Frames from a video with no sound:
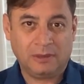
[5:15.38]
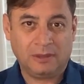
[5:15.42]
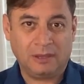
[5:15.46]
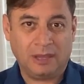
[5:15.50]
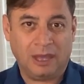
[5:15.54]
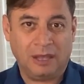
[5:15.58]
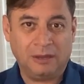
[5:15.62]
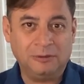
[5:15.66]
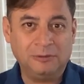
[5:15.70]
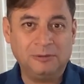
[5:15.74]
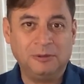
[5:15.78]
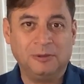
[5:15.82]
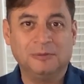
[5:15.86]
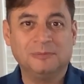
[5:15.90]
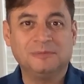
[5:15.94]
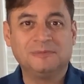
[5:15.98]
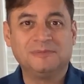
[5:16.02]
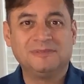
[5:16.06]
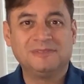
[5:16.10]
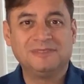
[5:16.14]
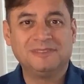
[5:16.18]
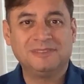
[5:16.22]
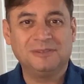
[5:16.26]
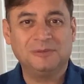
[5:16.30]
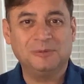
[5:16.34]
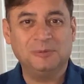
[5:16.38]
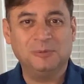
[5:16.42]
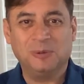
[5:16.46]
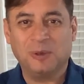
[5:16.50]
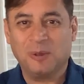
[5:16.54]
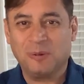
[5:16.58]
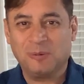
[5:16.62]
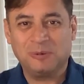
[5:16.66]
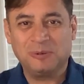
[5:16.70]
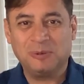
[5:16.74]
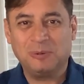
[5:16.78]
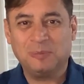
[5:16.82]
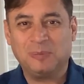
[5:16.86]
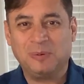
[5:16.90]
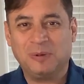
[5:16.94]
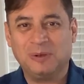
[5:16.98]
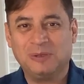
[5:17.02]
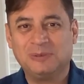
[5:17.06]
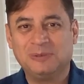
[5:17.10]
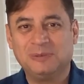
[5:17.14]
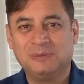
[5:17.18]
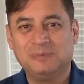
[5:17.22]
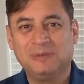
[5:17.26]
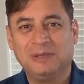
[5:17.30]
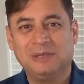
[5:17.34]
I don't know, whoever the
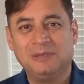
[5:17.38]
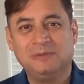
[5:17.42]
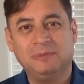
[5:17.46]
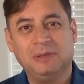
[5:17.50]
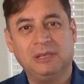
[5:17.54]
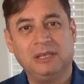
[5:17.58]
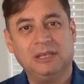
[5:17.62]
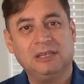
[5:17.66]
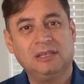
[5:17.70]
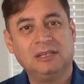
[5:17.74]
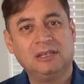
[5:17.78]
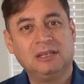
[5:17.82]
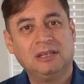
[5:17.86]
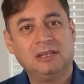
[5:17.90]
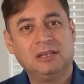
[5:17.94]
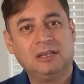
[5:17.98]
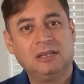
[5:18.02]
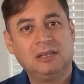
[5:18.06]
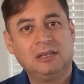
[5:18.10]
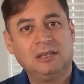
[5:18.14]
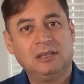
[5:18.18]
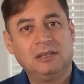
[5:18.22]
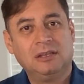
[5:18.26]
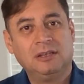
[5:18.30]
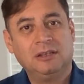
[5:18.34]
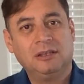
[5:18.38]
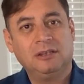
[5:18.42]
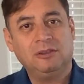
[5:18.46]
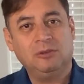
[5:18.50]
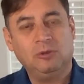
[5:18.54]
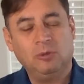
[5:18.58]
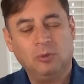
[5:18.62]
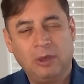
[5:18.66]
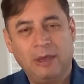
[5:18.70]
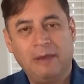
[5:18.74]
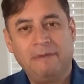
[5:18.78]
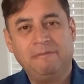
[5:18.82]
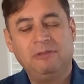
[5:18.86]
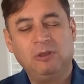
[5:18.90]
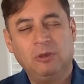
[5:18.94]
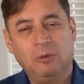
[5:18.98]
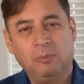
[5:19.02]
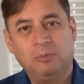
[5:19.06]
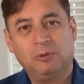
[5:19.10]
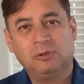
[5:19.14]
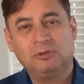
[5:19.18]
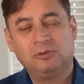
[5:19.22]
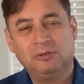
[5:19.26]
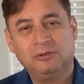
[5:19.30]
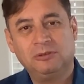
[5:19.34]
person may be, you have the
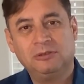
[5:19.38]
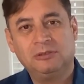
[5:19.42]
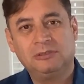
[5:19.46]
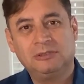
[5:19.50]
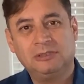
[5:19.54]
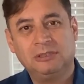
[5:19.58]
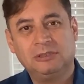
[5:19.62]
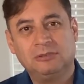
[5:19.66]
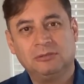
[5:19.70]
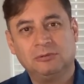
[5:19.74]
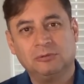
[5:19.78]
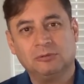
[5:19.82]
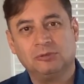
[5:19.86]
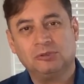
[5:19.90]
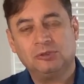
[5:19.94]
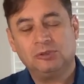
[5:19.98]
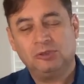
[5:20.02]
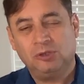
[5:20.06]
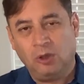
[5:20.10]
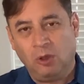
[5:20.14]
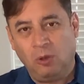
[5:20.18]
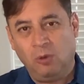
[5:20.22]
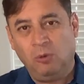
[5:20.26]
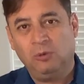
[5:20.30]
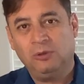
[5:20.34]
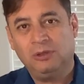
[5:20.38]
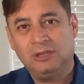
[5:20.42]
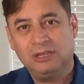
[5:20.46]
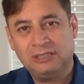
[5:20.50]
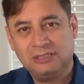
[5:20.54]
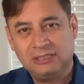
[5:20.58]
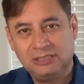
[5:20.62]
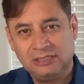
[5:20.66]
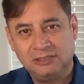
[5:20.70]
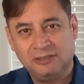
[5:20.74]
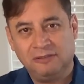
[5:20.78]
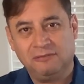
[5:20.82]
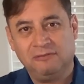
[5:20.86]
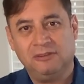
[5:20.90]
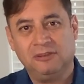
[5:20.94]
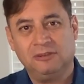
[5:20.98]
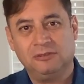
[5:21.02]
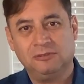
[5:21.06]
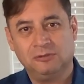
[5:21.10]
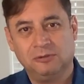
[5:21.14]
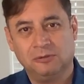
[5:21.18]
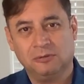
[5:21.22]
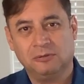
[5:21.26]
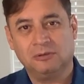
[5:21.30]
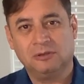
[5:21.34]
opportunity to show this
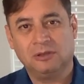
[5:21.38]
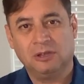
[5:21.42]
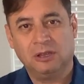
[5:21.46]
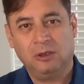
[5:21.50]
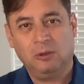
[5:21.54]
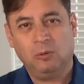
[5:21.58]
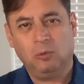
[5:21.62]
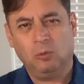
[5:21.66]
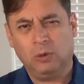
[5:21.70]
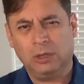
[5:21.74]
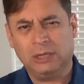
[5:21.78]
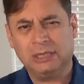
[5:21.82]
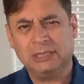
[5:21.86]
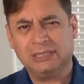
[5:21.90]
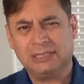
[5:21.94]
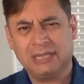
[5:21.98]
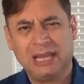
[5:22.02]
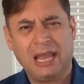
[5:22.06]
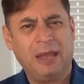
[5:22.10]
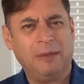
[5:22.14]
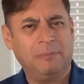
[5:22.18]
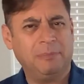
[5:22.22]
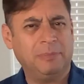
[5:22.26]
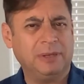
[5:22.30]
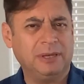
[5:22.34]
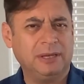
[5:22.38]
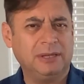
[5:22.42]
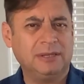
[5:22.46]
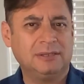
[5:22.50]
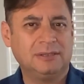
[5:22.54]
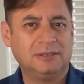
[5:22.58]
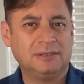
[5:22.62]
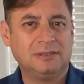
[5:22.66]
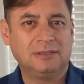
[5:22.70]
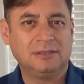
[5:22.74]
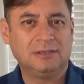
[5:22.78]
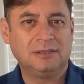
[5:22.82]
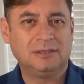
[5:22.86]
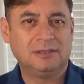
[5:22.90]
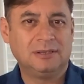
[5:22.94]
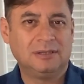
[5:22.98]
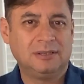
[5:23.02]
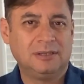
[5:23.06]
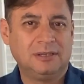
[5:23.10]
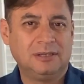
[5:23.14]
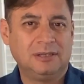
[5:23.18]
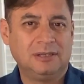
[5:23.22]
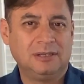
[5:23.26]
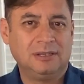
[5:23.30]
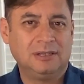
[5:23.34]
individual what is happening.
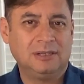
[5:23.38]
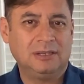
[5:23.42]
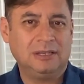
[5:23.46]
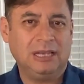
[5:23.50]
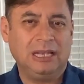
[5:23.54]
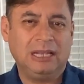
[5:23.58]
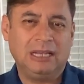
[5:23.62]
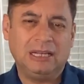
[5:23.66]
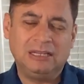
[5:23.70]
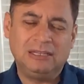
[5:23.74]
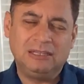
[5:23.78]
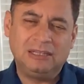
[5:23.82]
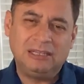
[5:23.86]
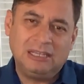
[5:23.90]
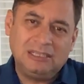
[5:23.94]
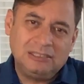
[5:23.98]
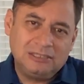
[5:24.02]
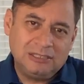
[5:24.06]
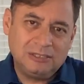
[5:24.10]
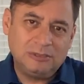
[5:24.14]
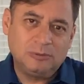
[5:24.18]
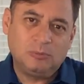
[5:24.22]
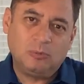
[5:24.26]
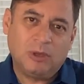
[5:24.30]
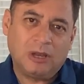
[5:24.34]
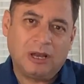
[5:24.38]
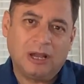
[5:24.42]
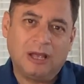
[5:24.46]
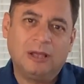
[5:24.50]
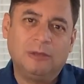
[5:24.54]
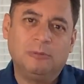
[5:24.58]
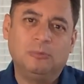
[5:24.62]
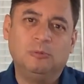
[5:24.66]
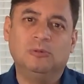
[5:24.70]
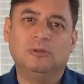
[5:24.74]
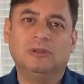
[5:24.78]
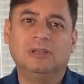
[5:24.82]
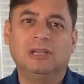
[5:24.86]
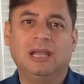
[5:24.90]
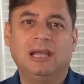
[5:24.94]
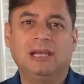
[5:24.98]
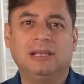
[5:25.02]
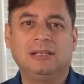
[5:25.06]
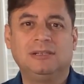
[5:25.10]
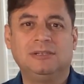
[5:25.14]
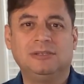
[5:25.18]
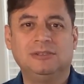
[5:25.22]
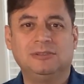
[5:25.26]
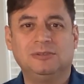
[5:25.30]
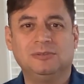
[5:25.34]
And this is what I would
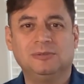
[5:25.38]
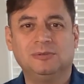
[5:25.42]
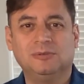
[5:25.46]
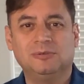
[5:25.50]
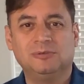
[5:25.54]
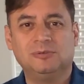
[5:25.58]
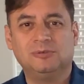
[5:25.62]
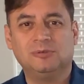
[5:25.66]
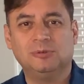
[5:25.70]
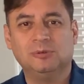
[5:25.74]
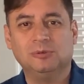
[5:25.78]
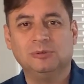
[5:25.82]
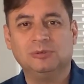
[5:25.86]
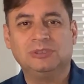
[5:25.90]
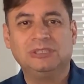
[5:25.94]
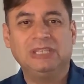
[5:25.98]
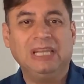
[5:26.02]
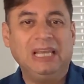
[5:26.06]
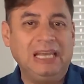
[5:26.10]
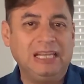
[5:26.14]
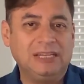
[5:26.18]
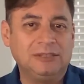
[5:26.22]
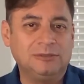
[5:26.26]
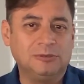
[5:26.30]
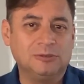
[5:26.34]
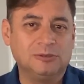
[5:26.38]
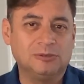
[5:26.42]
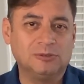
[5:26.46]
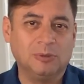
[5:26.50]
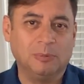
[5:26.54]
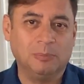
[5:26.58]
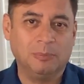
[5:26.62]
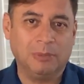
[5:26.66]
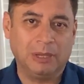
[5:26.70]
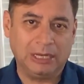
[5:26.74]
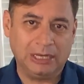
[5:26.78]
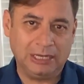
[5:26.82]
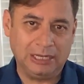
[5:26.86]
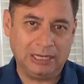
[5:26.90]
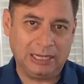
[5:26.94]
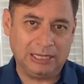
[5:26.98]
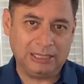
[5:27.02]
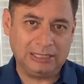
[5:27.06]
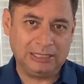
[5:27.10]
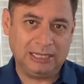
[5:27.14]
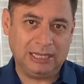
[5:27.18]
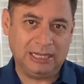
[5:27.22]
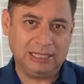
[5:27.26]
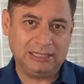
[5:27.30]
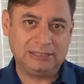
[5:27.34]
like you to say to somebody
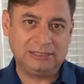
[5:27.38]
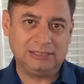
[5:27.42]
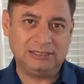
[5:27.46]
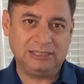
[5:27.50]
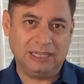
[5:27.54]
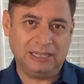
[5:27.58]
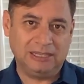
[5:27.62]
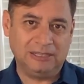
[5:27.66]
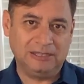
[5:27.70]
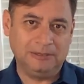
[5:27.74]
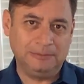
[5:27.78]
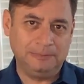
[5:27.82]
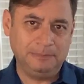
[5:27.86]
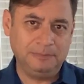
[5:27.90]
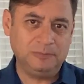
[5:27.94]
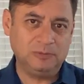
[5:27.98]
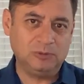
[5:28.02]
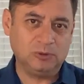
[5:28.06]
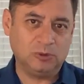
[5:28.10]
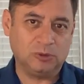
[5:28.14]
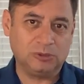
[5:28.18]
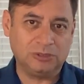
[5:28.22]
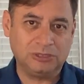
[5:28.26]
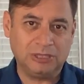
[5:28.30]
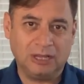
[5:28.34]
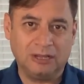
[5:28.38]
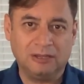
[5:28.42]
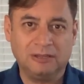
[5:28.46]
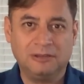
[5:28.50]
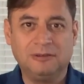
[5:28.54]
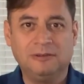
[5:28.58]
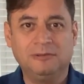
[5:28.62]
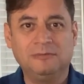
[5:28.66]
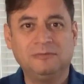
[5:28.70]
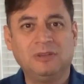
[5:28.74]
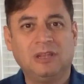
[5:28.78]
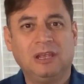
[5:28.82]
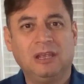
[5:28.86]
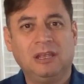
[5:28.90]
like that. Tell him or tell her